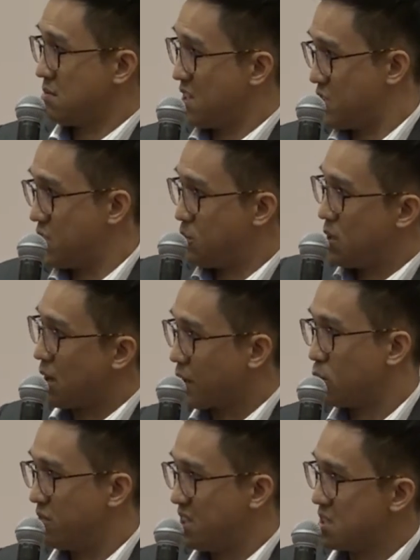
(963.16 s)
right, GDPR
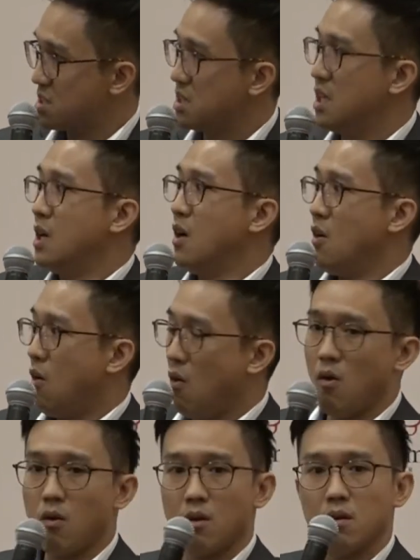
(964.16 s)
equivalence,
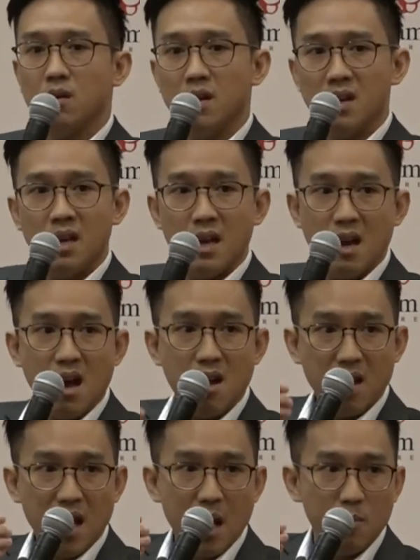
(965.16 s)
or
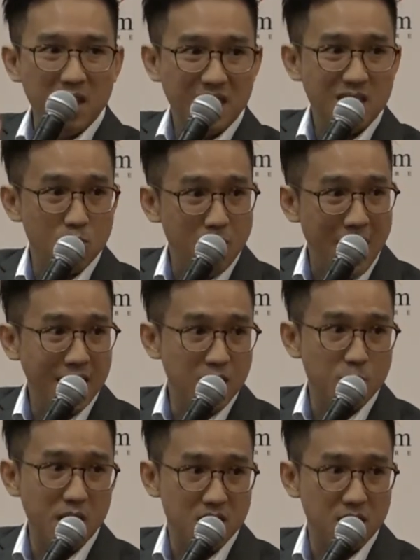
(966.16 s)
ability to
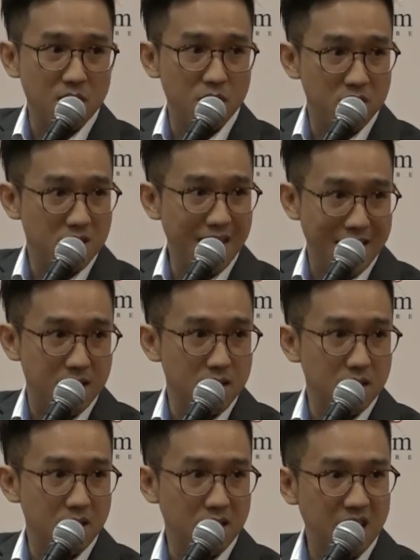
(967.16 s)
manage patient
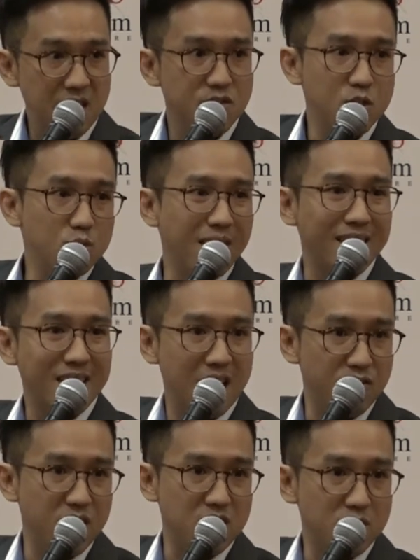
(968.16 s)
consent gives you that
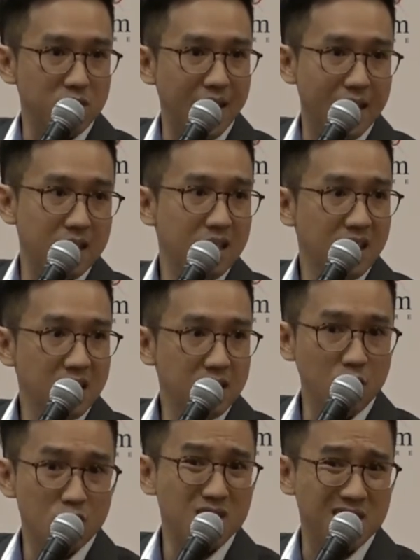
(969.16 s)
coverage to then
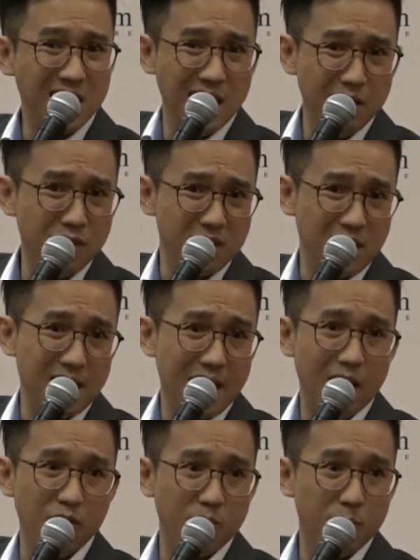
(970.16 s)
not just deliver
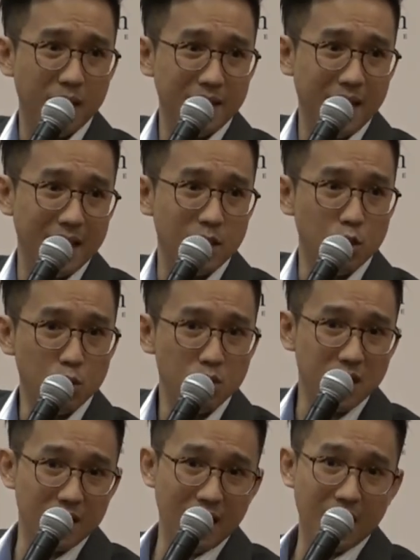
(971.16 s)
telehealth, but then use
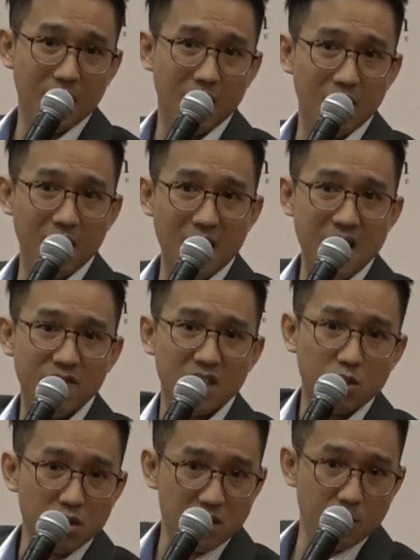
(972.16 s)
the data even
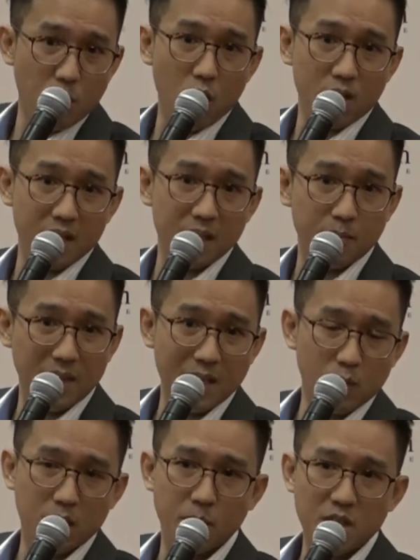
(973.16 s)
across the border in a place
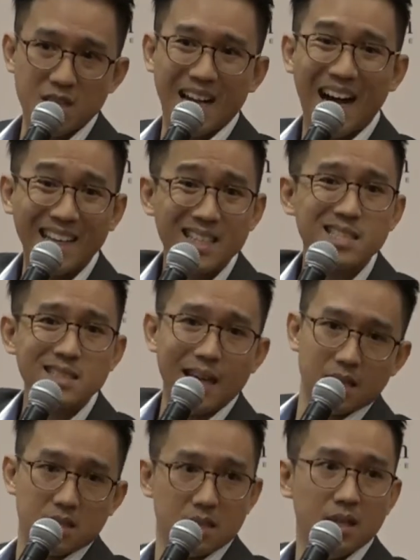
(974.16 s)
where the patient
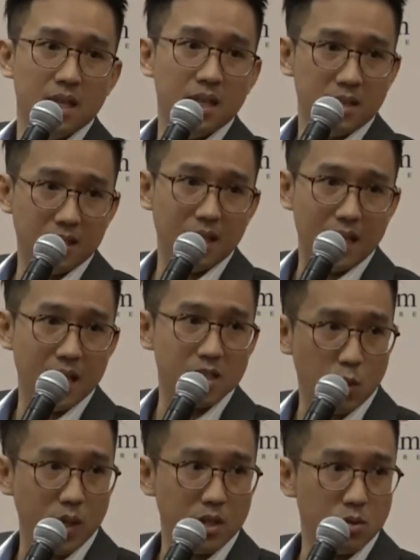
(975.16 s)
understands the data is
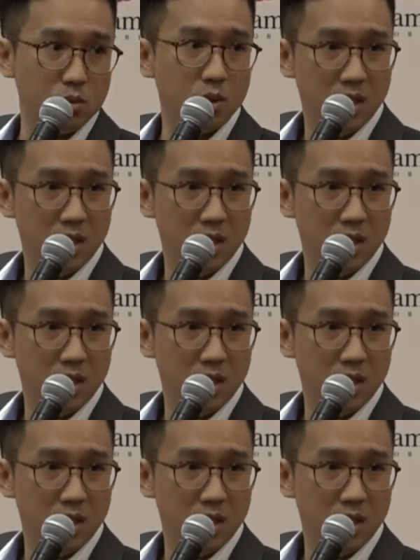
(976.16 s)
going to